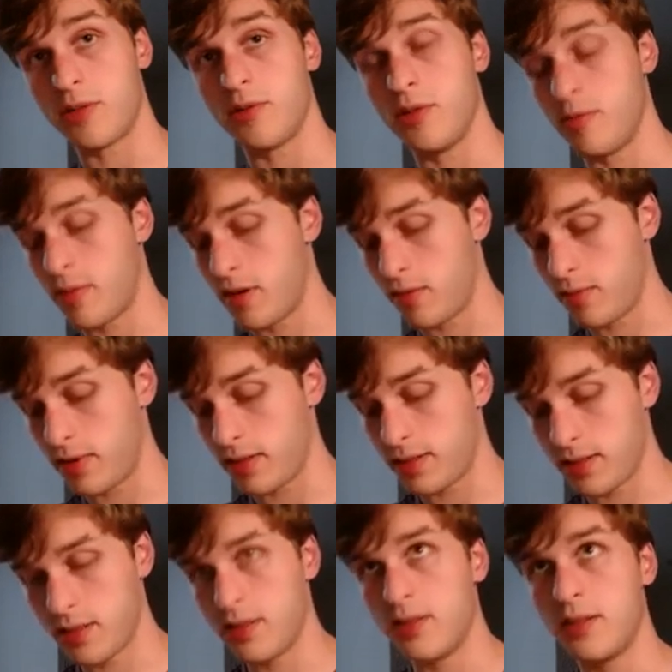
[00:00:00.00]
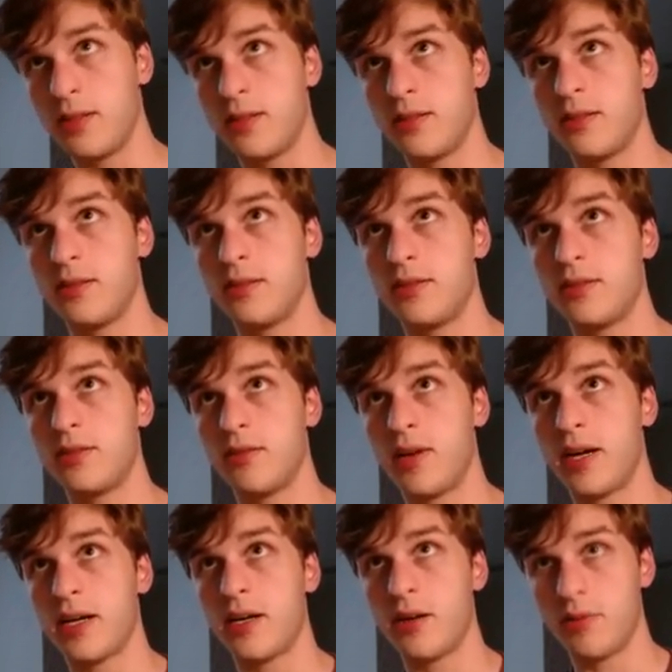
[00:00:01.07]
no matter what. So I
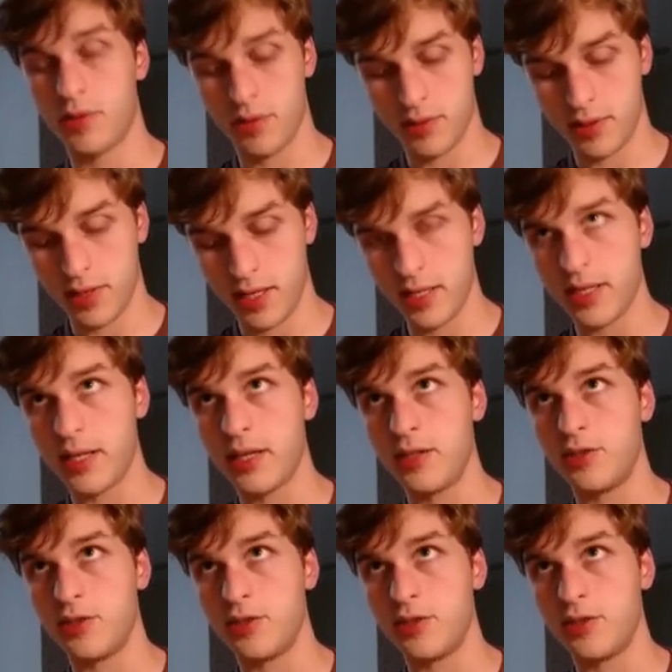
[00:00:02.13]
can go to cd